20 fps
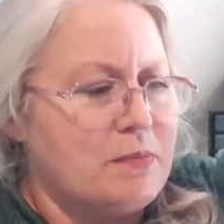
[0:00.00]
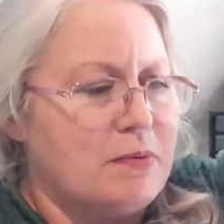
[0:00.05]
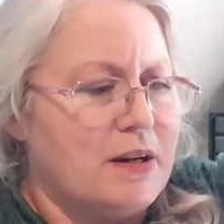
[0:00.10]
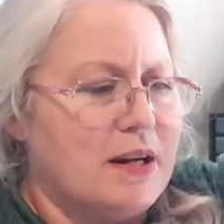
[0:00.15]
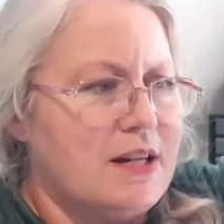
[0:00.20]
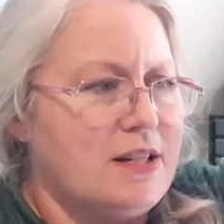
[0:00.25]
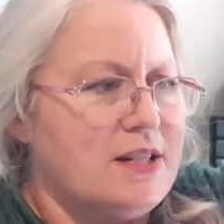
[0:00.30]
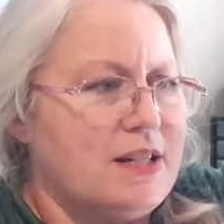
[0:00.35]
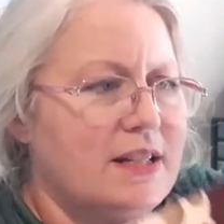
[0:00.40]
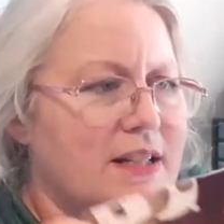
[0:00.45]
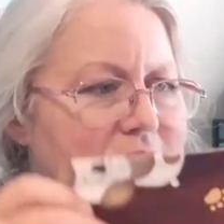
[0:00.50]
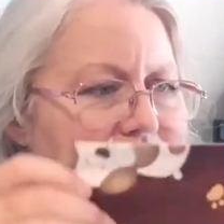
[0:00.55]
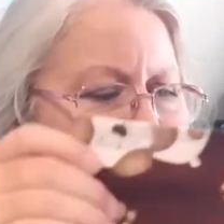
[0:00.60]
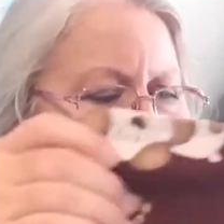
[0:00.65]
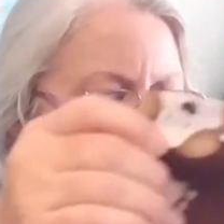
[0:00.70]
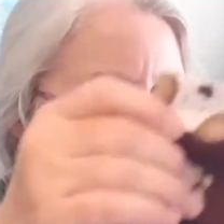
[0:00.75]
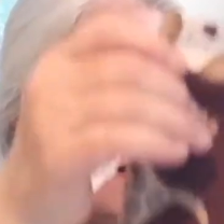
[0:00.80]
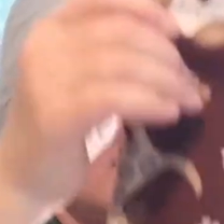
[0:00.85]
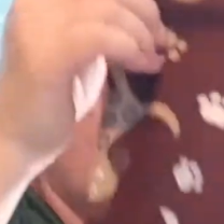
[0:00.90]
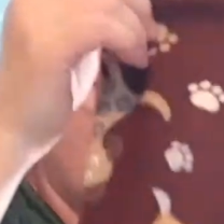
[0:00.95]
project.
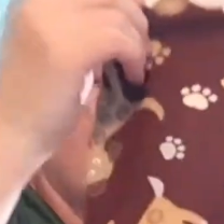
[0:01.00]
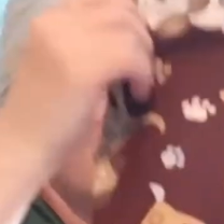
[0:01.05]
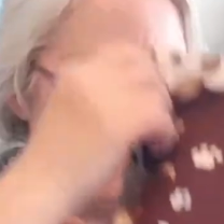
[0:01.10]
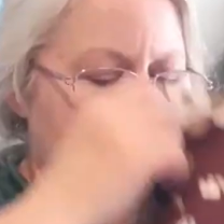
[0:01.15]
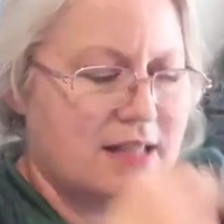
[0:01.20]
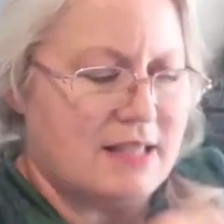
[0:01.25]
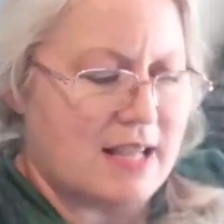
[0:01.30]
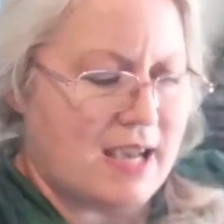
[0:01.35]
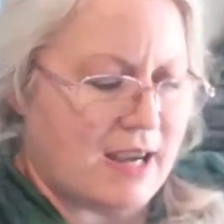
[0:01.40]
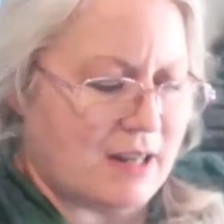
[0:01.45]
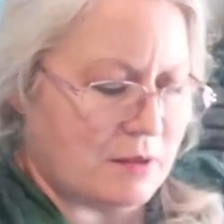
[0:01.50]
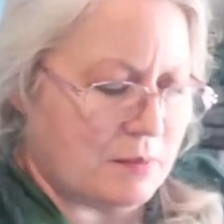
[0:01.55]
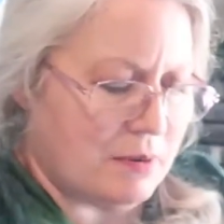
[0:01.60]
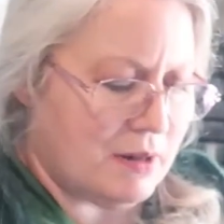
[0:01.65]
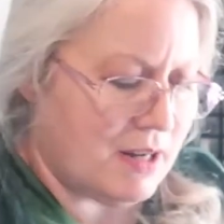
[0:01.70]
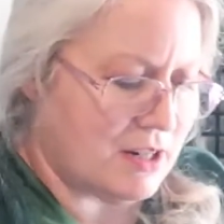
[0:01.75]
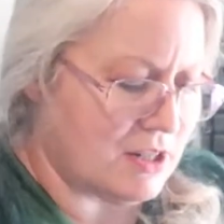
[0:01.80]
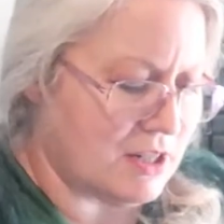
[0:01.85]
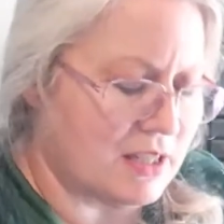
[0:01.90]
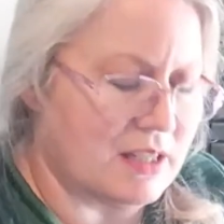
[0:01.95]
It's not an exact
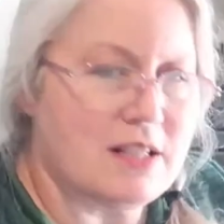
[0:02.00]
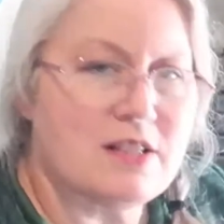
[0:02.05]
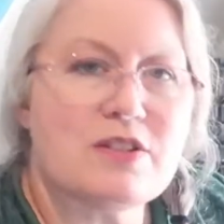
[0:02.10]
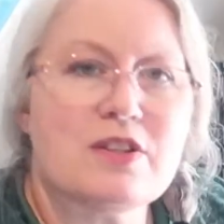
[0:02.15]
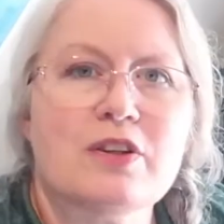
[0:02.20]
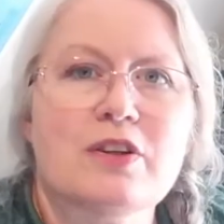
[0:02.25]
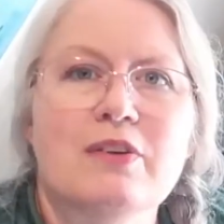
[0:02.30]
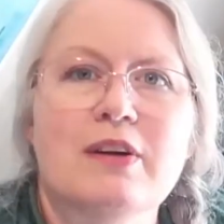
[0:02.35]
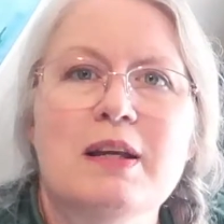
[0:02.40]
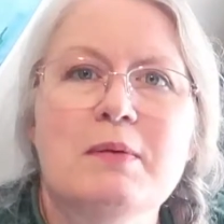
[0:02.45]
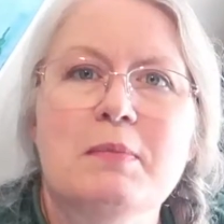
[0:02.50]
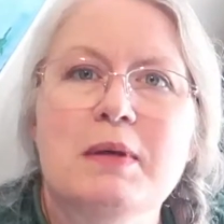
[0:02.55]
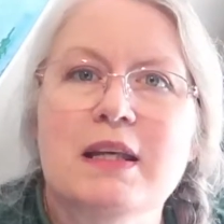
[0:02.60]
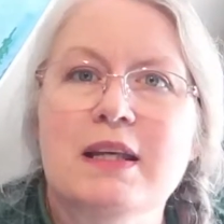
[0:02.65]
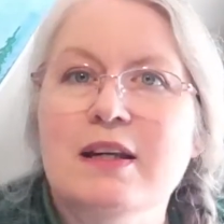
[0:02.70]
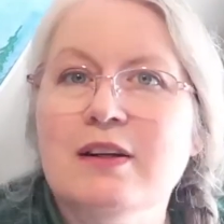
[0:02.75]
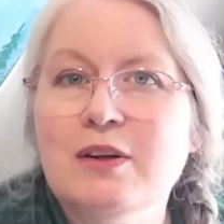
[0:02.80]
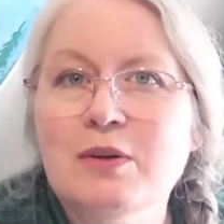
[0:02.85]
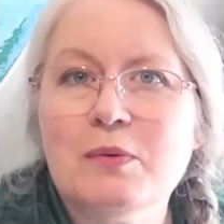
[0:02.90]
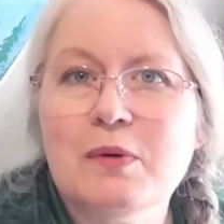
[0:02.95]
project. It's a great
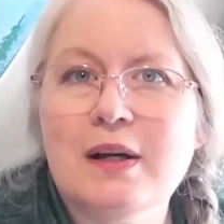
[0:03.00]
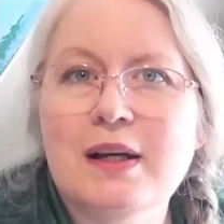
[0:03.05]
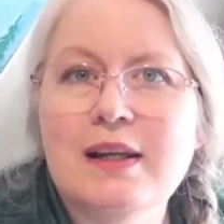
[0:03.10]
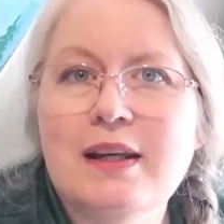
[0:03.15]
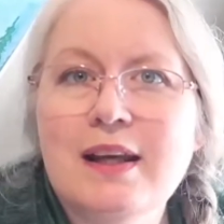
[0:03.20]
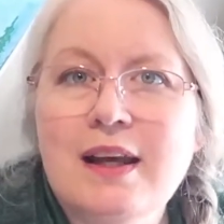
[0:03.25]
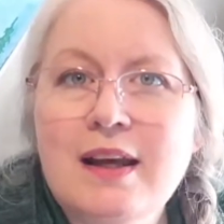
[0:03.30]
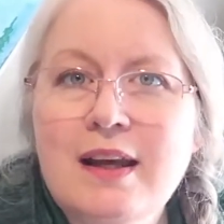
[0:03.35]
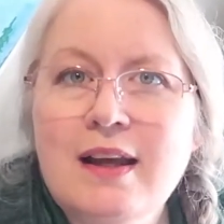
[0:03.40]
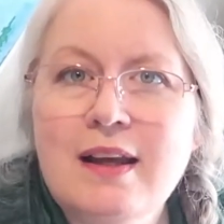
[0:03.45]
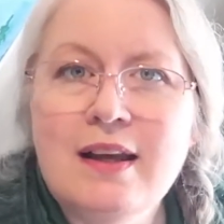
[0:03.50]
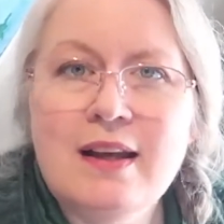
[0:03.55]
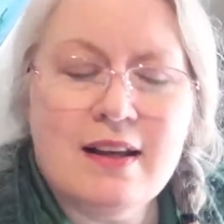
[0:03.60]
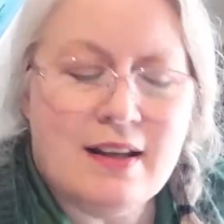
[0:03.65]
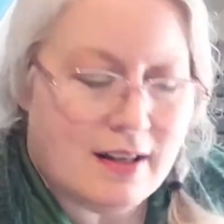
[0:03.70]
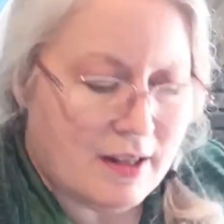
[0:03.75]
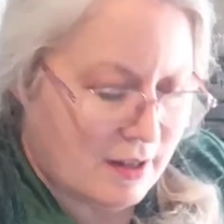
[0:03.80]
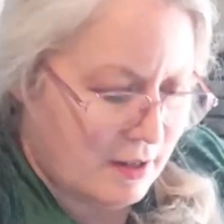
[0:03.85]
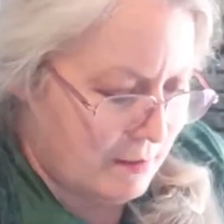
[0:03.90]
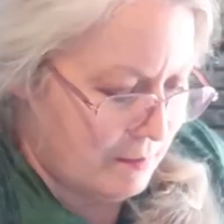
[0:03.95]
beginner one.
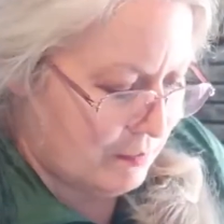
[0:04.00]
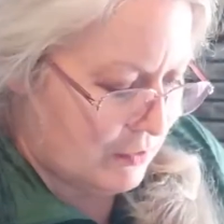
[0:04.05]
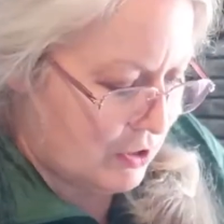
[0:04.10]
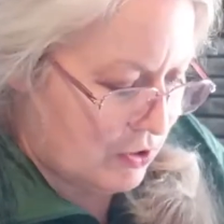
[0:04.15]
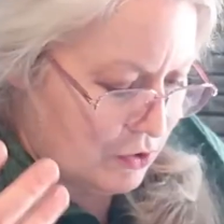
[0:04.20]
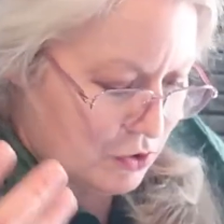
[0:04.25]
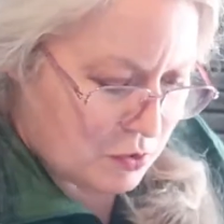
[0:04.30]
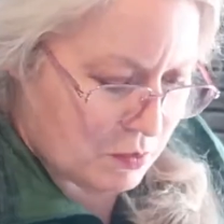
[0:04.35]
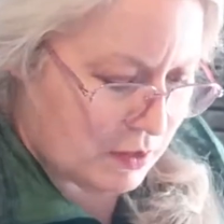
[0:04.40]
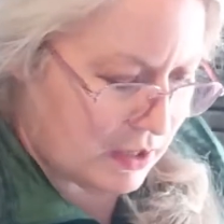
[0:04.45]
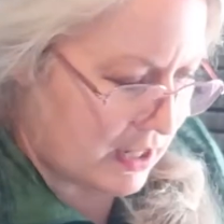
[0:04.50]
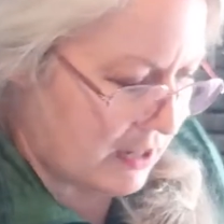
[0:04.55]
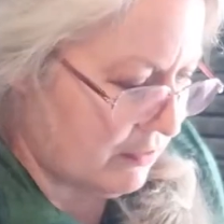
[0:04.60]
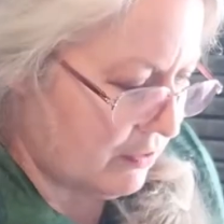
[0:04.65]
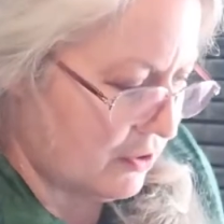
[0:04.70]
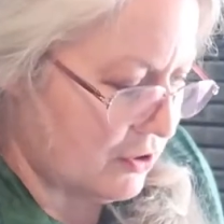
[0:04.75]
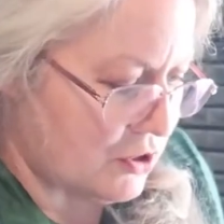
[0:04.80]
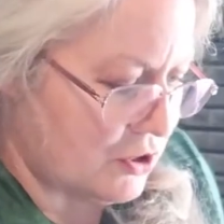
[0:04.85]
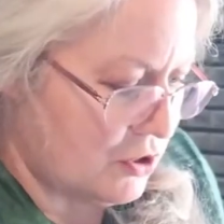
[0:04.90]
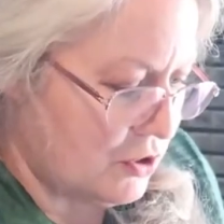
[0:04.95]
Use
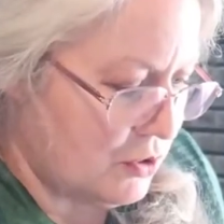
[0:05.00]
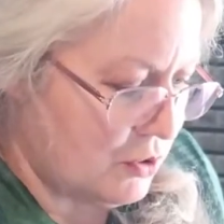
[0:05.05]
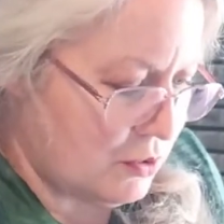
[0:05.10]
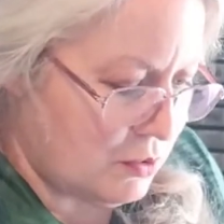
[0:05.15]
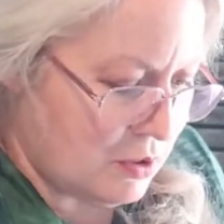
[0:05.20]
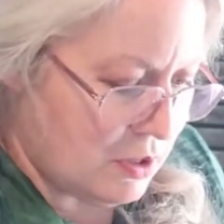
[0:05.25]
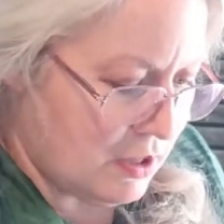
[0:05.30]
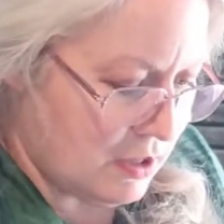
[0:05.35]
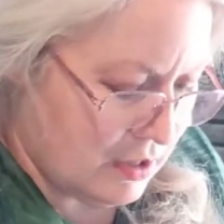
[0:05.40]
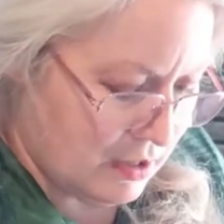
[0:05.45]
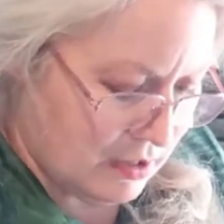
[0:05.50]
whatever two